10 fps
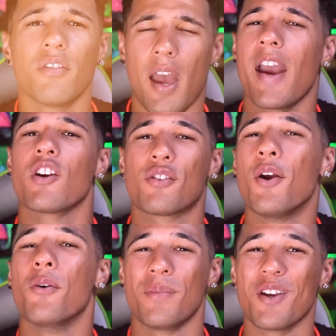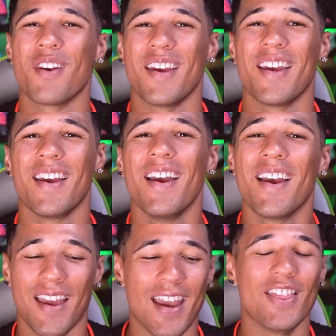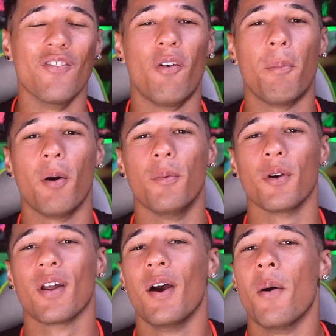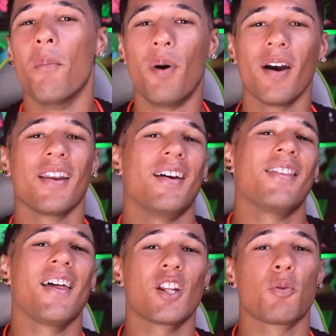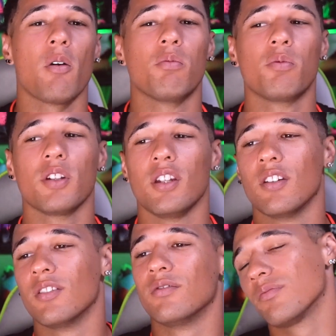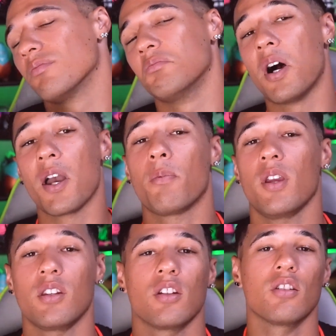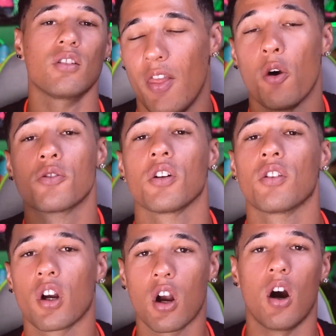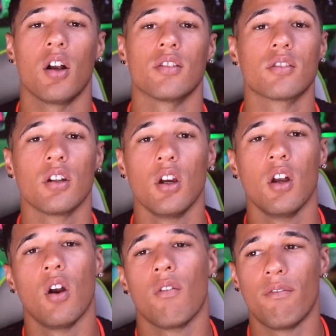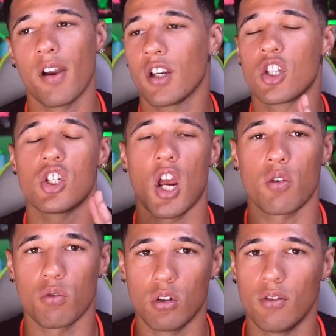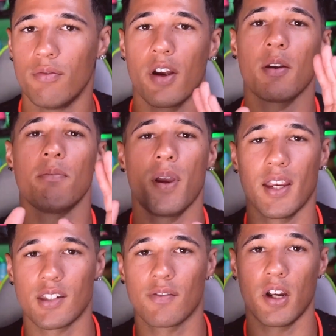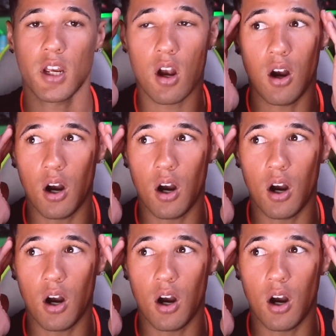the air zoom unit in the football boot. But that's probably my opinion, and those are the cons. Very general, very basic, very